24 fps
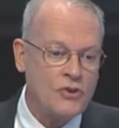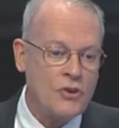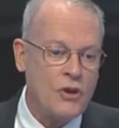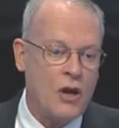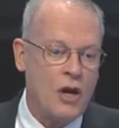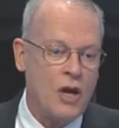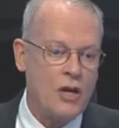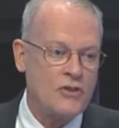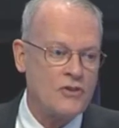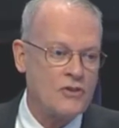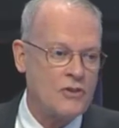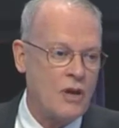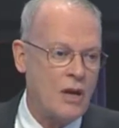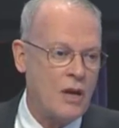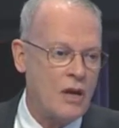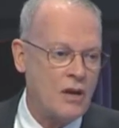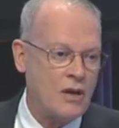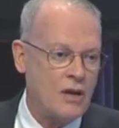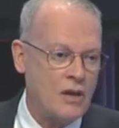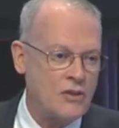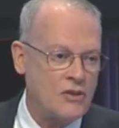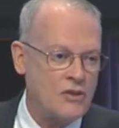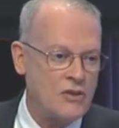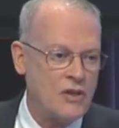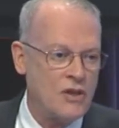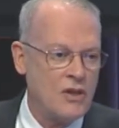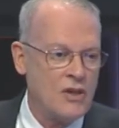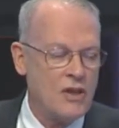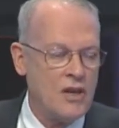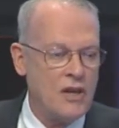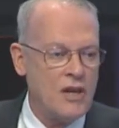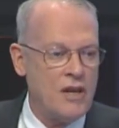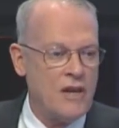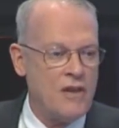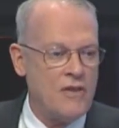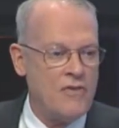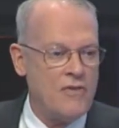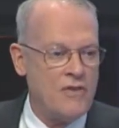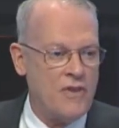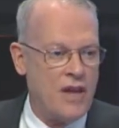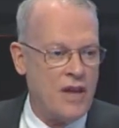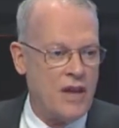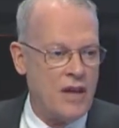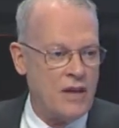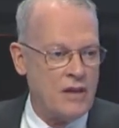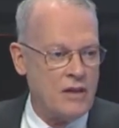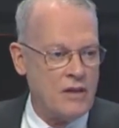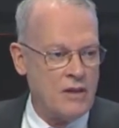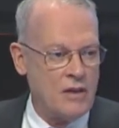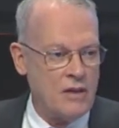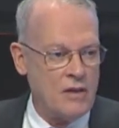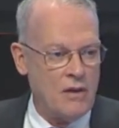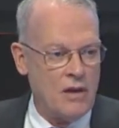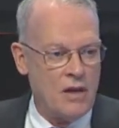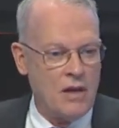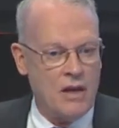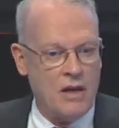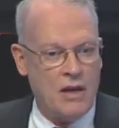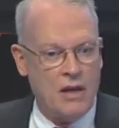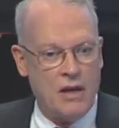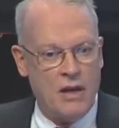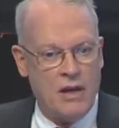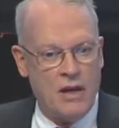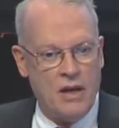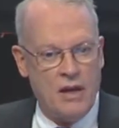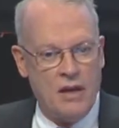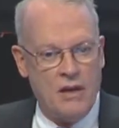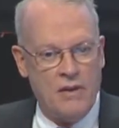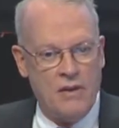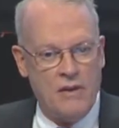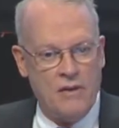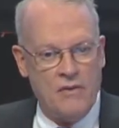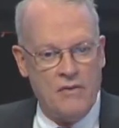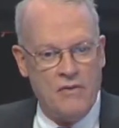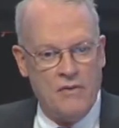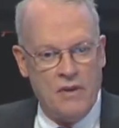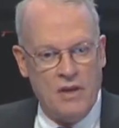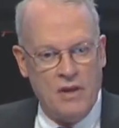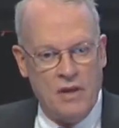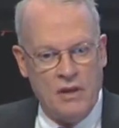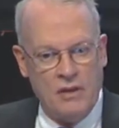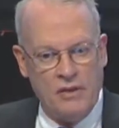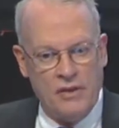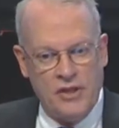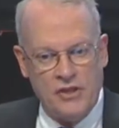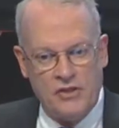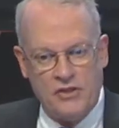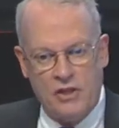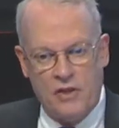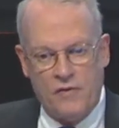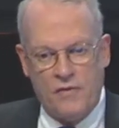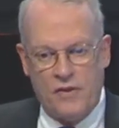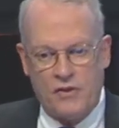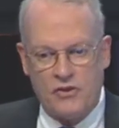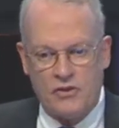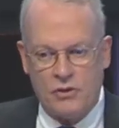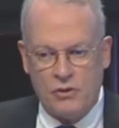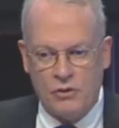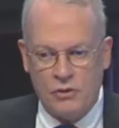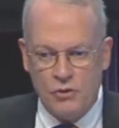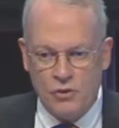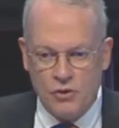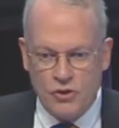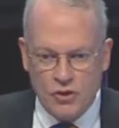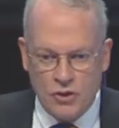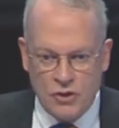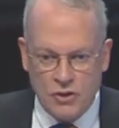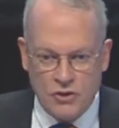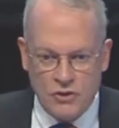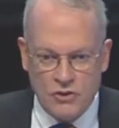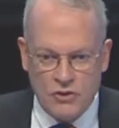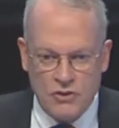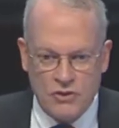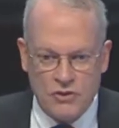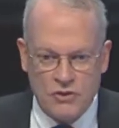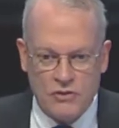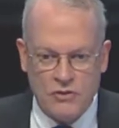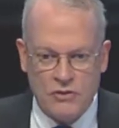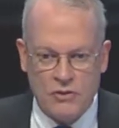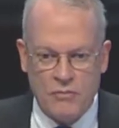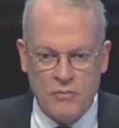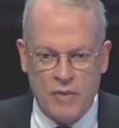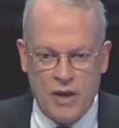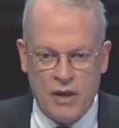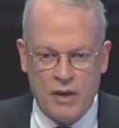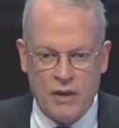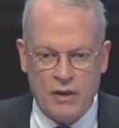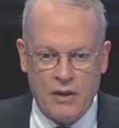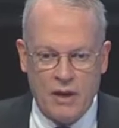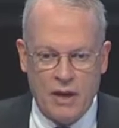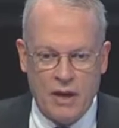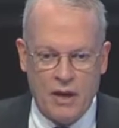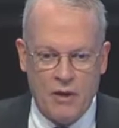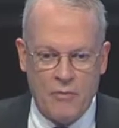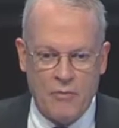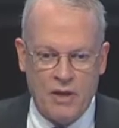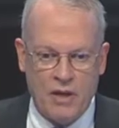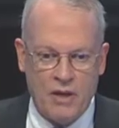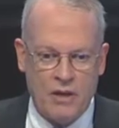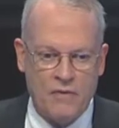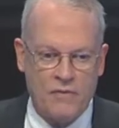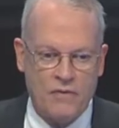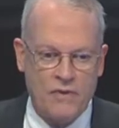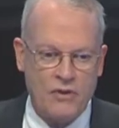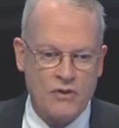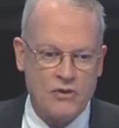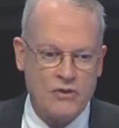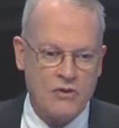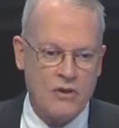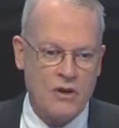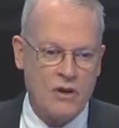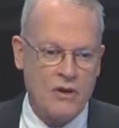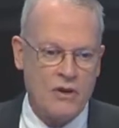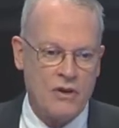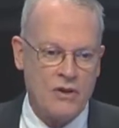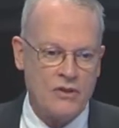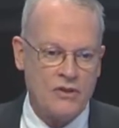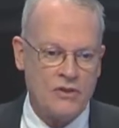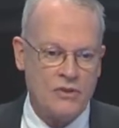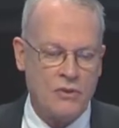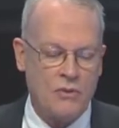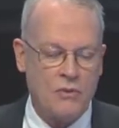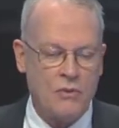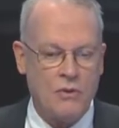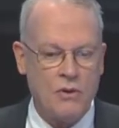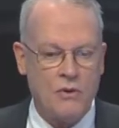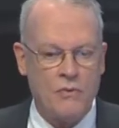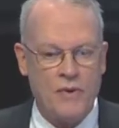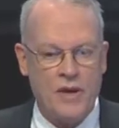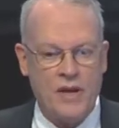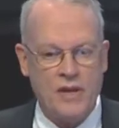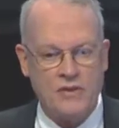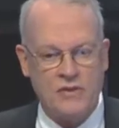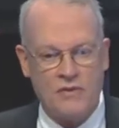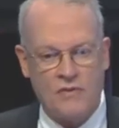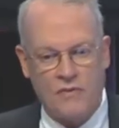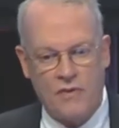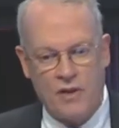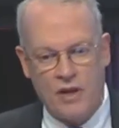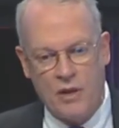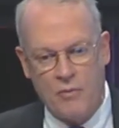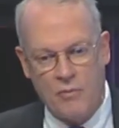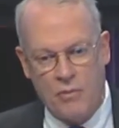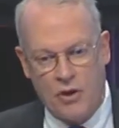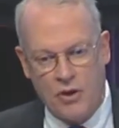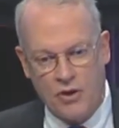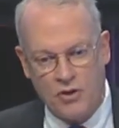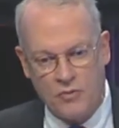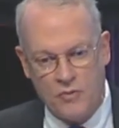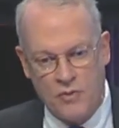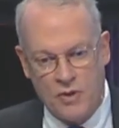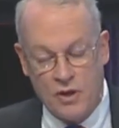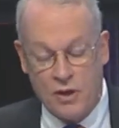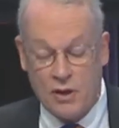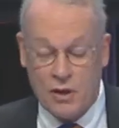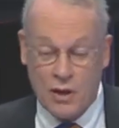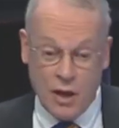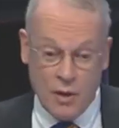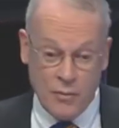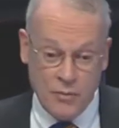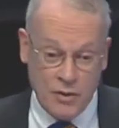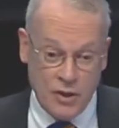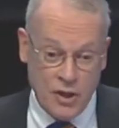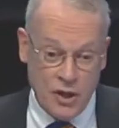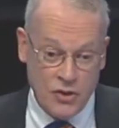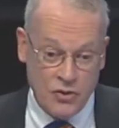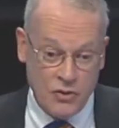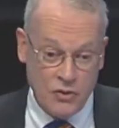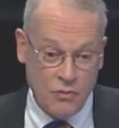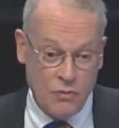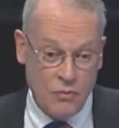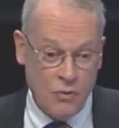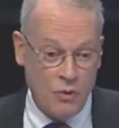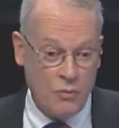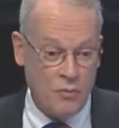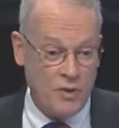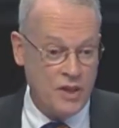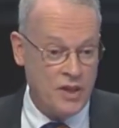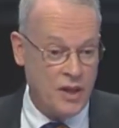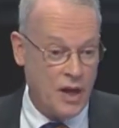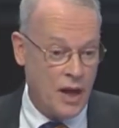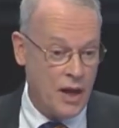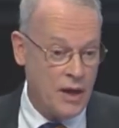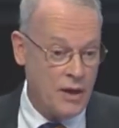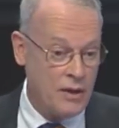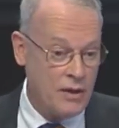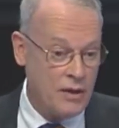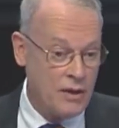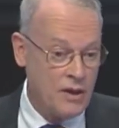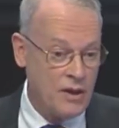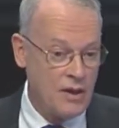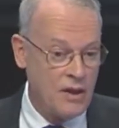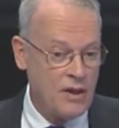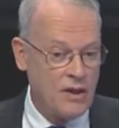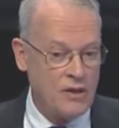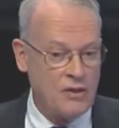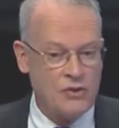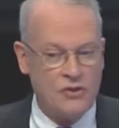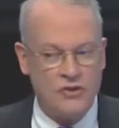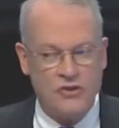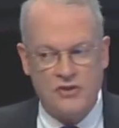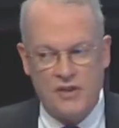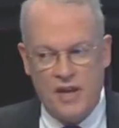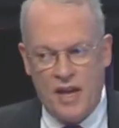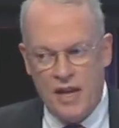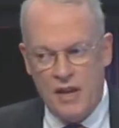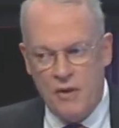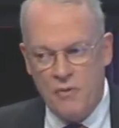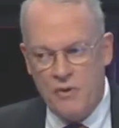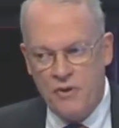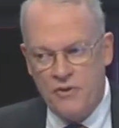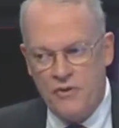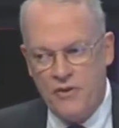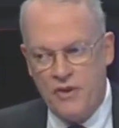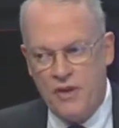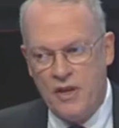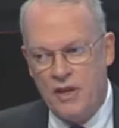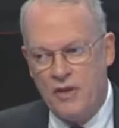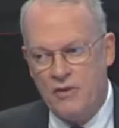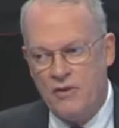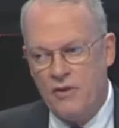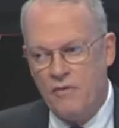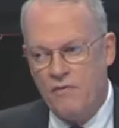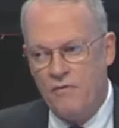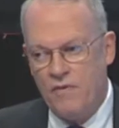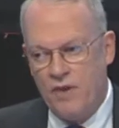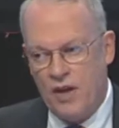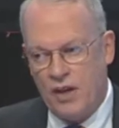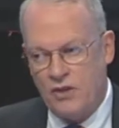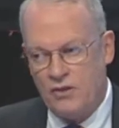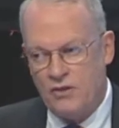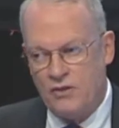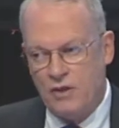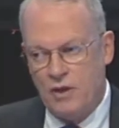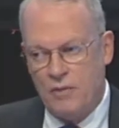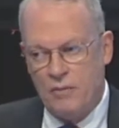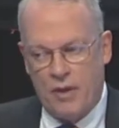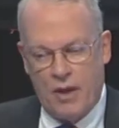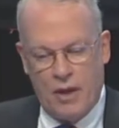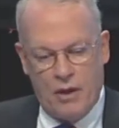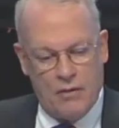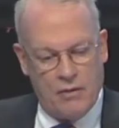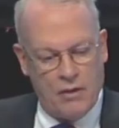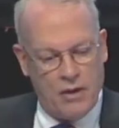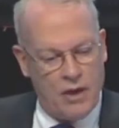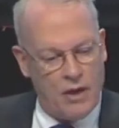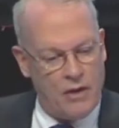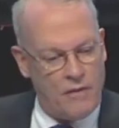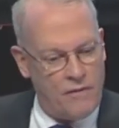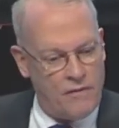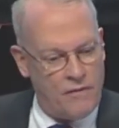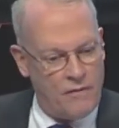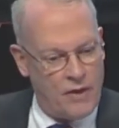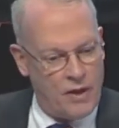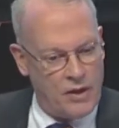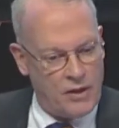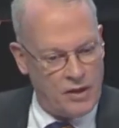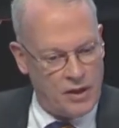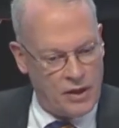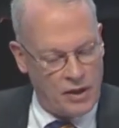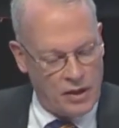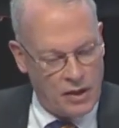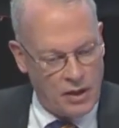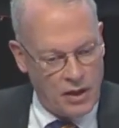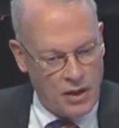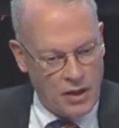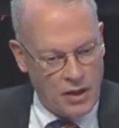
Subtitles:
cost targets, then the list of exclusions to Medicare beneficiaries or rates of reimbursement, a combination, will be done to stay within the fixed amount of funding